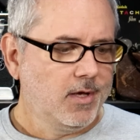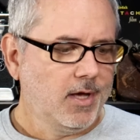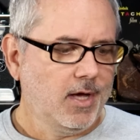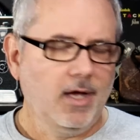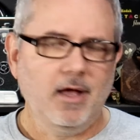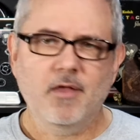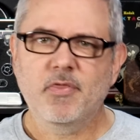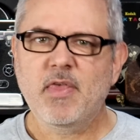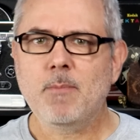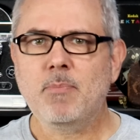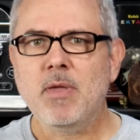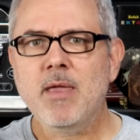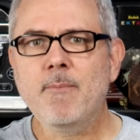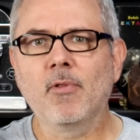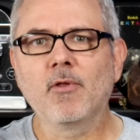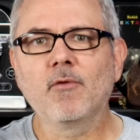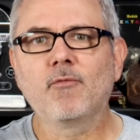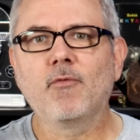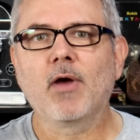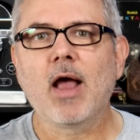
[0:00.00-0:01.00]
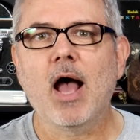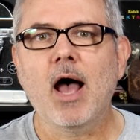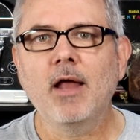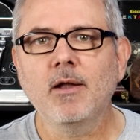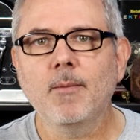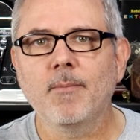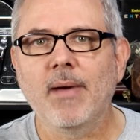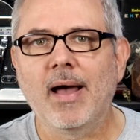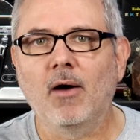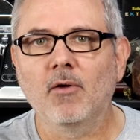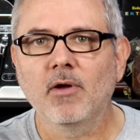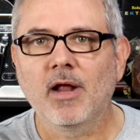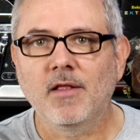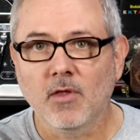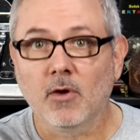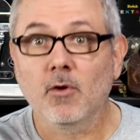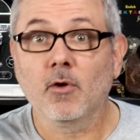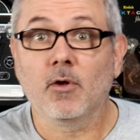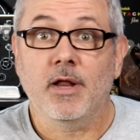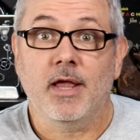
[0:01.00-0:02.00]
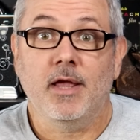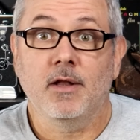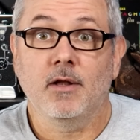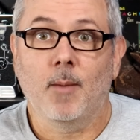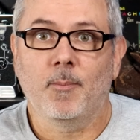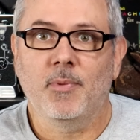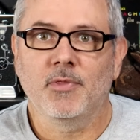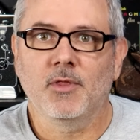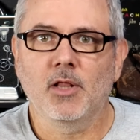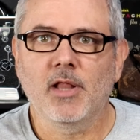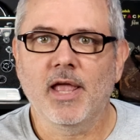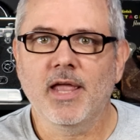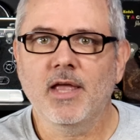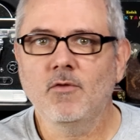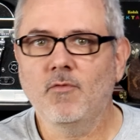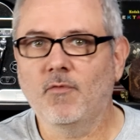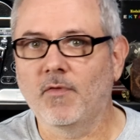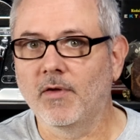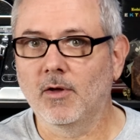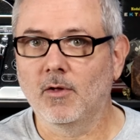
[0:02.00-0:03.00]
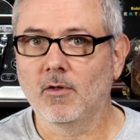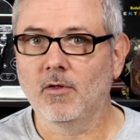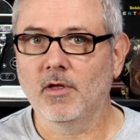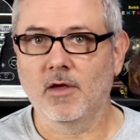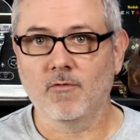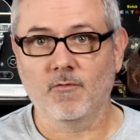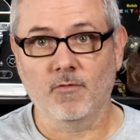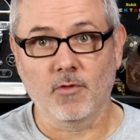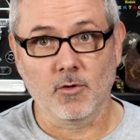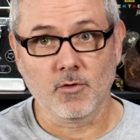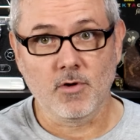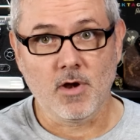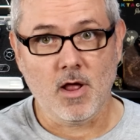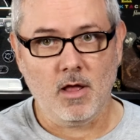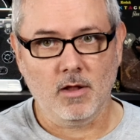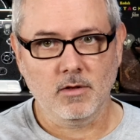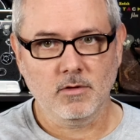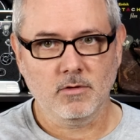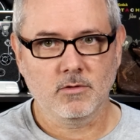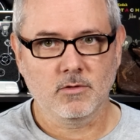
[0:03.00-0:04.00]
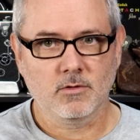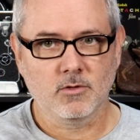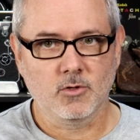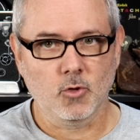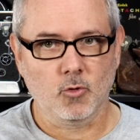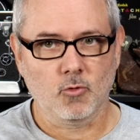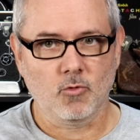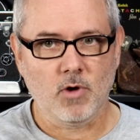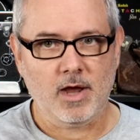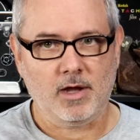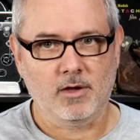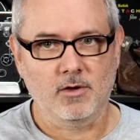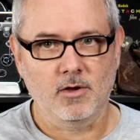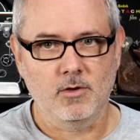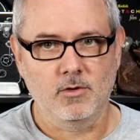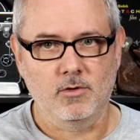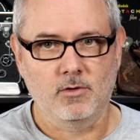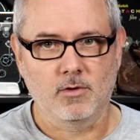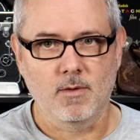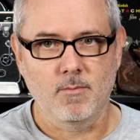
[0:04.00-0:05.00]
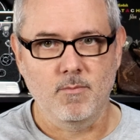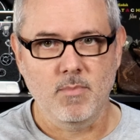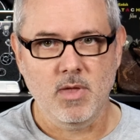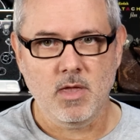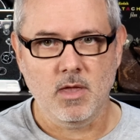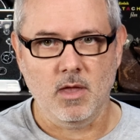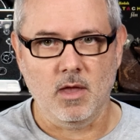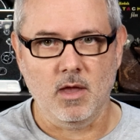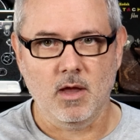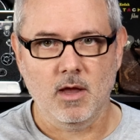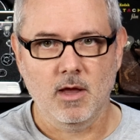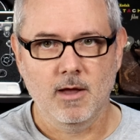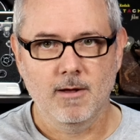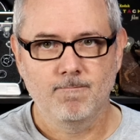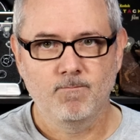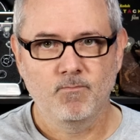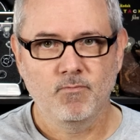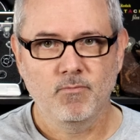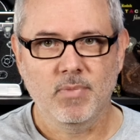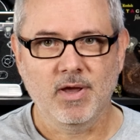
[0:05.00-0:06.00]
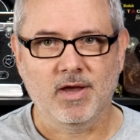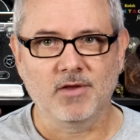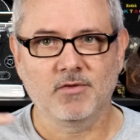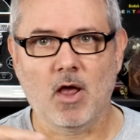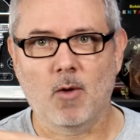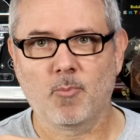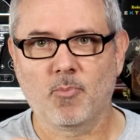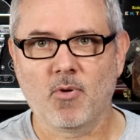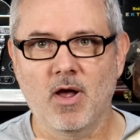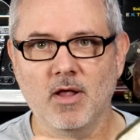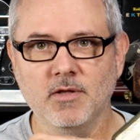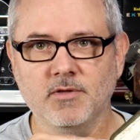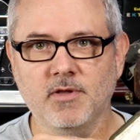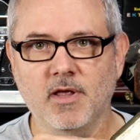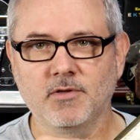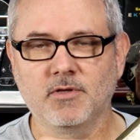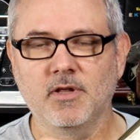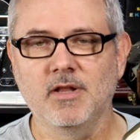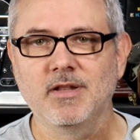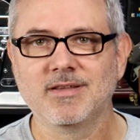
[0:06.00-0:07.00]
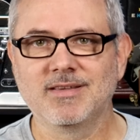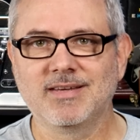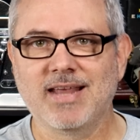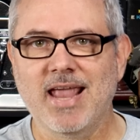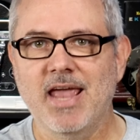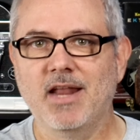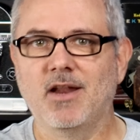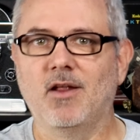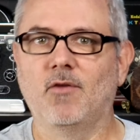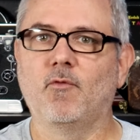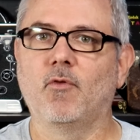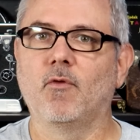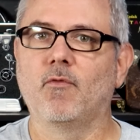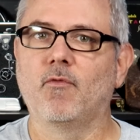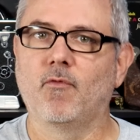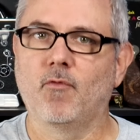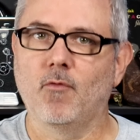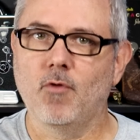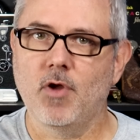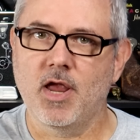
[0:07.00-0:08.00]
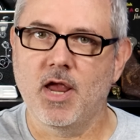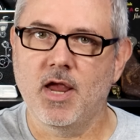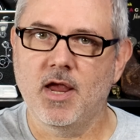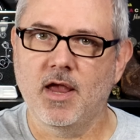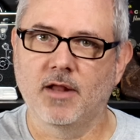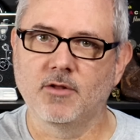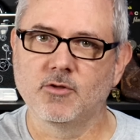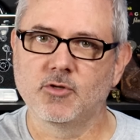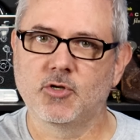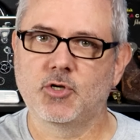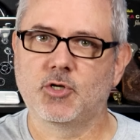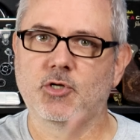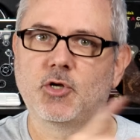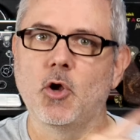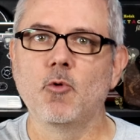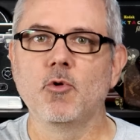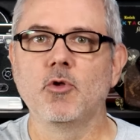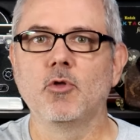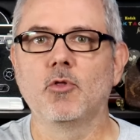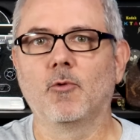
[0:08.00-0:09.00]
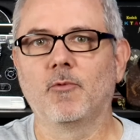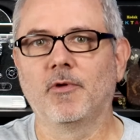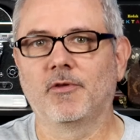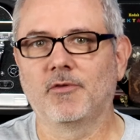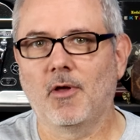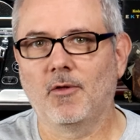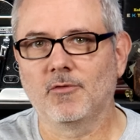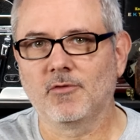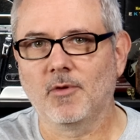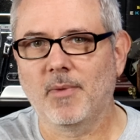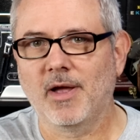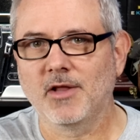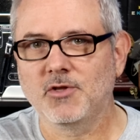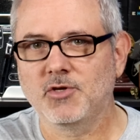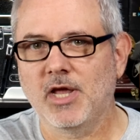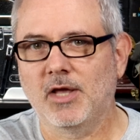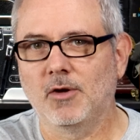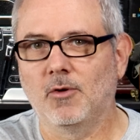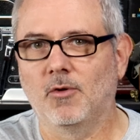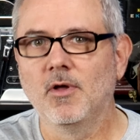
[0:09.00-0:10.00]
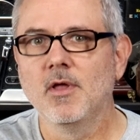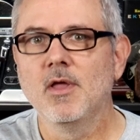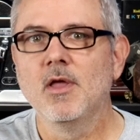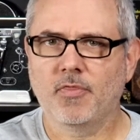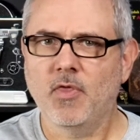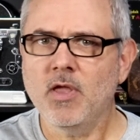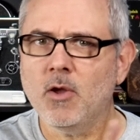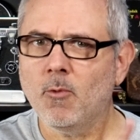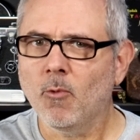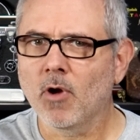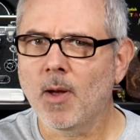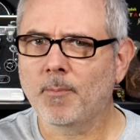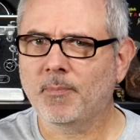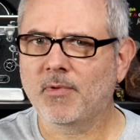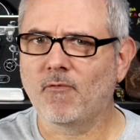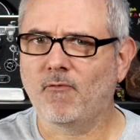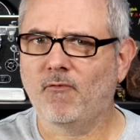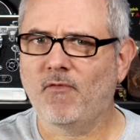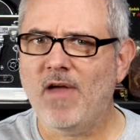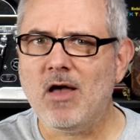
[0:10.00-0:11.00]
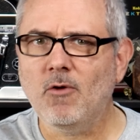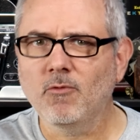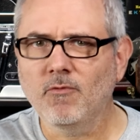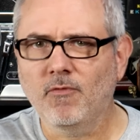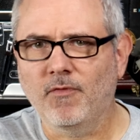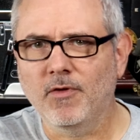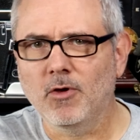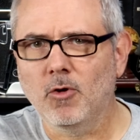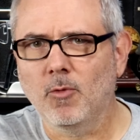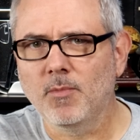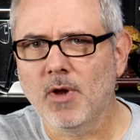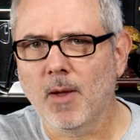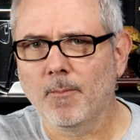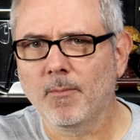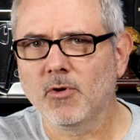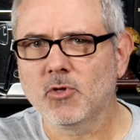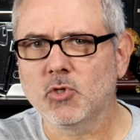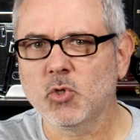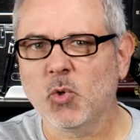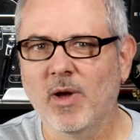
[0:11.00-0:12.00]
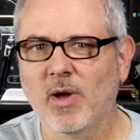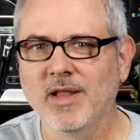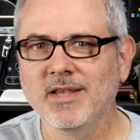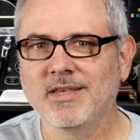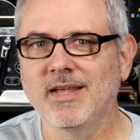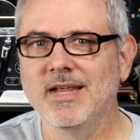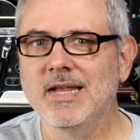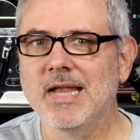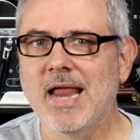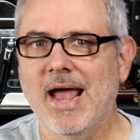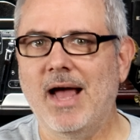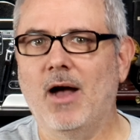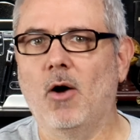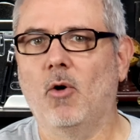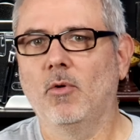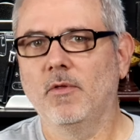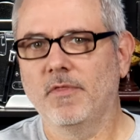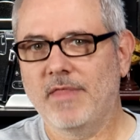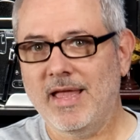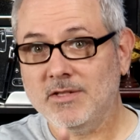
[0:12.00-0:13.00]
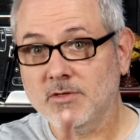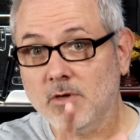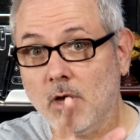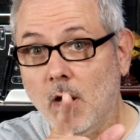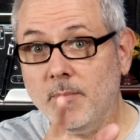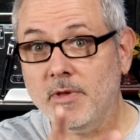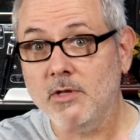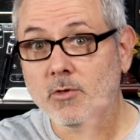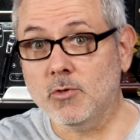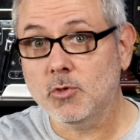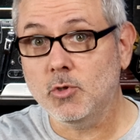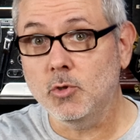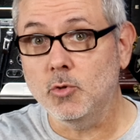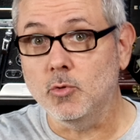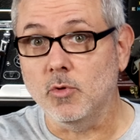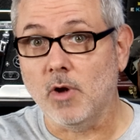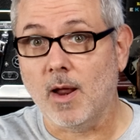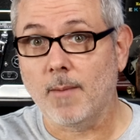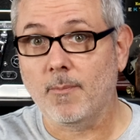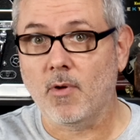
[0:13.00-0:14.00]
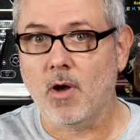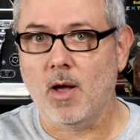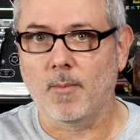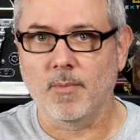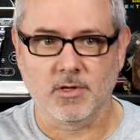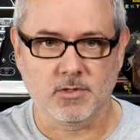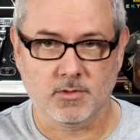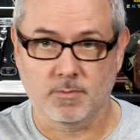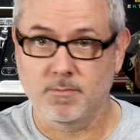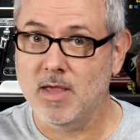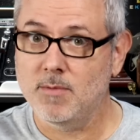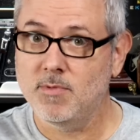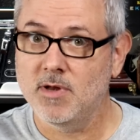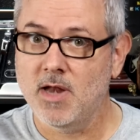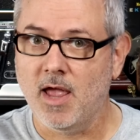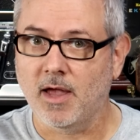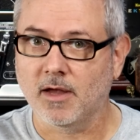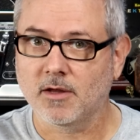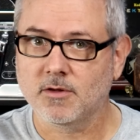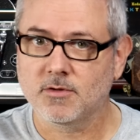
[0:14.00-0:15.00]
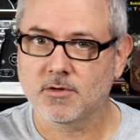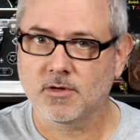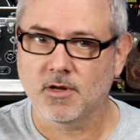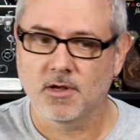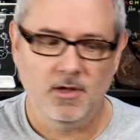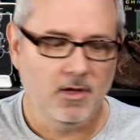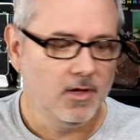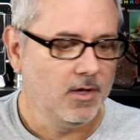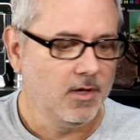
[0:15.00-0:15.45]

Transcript: uh, that people have forgotten about and that are going to end up in the landfill if they're not directed to me because I'll process it and scan it for free and show you the results on my channel. I think we're up to found film number 20 now. That's coming soon, I promise. Maybe next.